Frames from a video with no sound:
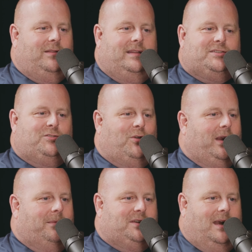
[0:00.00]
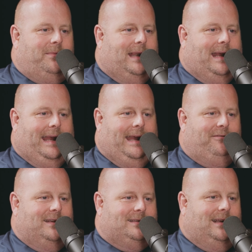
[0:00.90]
this grown-up job that I
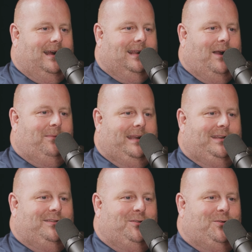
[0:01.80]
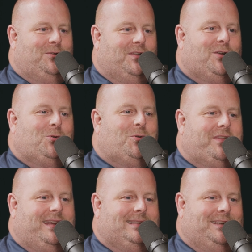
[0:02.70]
have doesn't allow me to do the cool
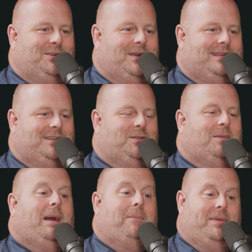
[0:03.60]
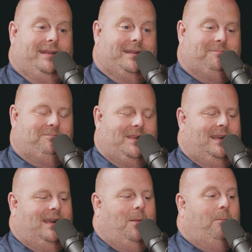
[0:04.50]
things that you get to do, in my opinion.
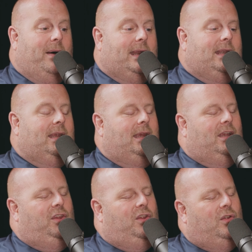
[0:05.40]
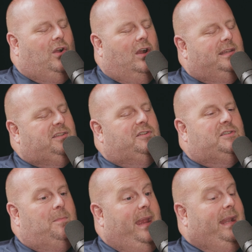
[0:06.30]
But our
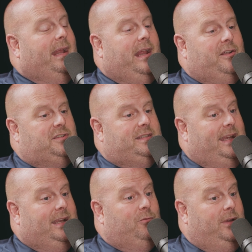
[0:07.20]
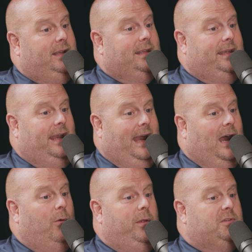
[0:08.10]
listeners may not understand really
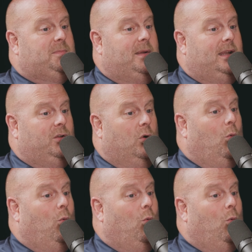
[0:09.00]
how we respond or